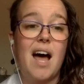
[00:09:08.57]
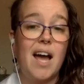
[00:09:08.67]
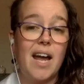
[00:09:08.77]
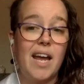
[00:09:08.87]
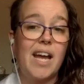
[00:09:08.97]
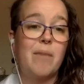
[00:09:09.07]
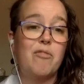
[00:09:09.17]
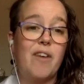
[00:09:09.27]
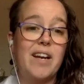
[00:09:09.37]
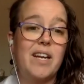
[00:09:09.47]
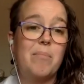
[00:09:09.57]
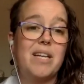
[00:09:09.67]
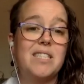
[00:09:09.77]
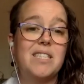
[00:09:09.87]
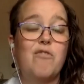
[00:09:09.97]
I am finding
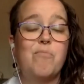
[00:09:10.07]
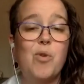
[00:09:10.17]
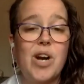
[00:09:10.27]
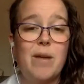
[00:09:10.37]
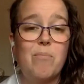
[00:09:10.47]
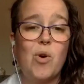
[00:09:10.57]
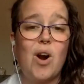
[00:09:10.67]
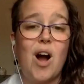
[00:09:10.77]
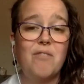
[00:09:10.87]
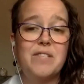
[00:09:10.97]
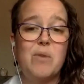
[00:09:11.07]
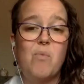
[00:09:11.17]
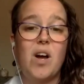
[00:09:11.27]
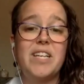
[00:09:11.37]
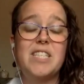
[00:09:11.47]
myself more and more often
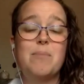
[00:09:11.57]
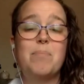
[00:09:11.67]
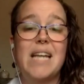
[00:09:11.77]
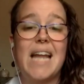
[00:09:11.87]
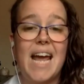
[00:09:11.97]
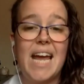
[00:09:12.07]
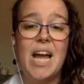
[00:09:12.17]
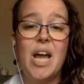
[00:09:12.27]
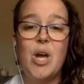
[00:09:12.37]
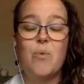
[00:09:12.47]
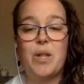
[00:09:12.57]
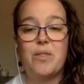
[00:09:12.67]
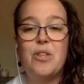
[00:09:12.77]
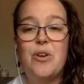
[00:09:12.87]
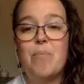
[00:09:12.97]
wanting to play
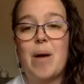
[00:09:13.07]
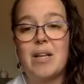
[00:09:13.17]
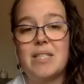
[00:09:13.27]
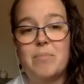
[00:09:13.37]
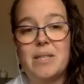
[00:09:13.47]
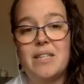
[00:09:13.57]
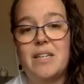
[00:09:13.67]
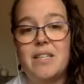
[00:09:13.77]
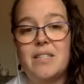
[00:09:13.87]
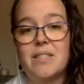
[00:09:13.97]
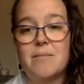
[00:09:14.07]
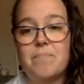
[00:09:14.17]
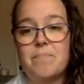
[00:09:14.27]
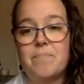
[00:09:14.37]
with new possibilities.